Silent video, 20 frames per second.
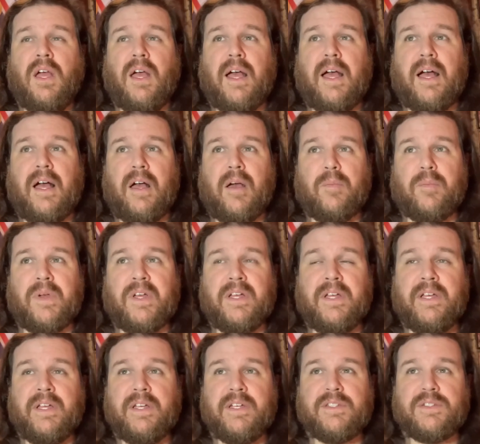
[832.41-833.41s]

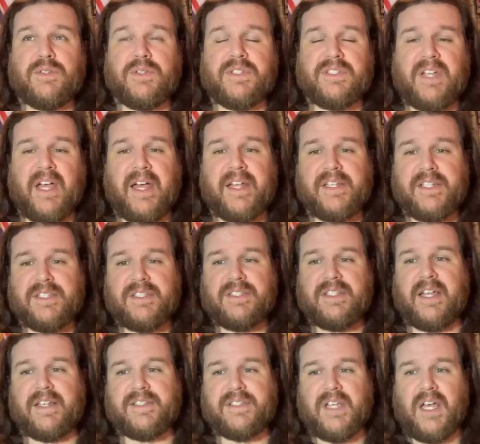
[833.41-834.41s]
So this kind of
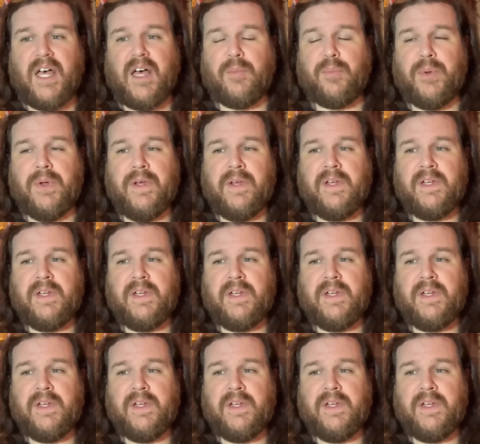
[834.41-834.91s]
sets up